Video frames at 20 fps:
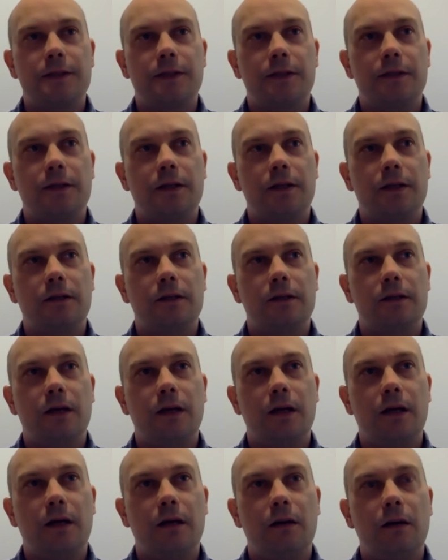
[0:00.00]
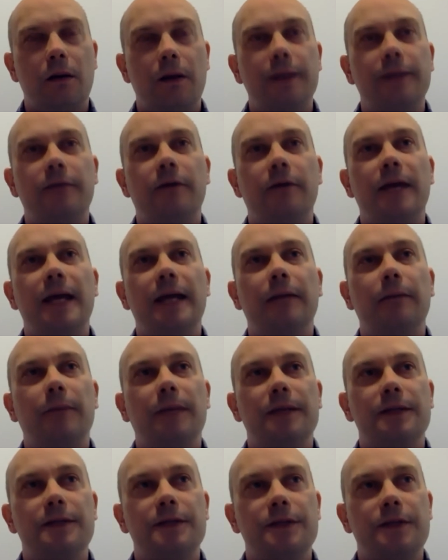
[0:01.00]
And lighter
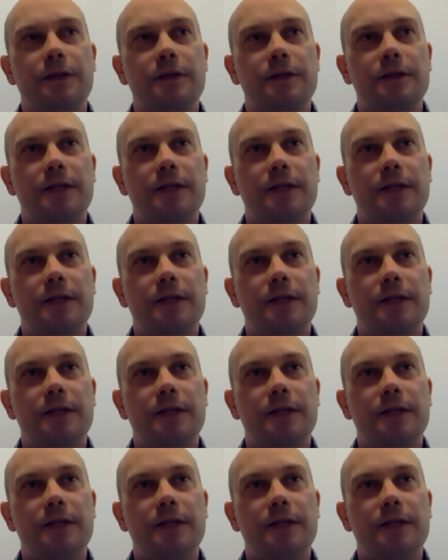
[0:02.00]
ailments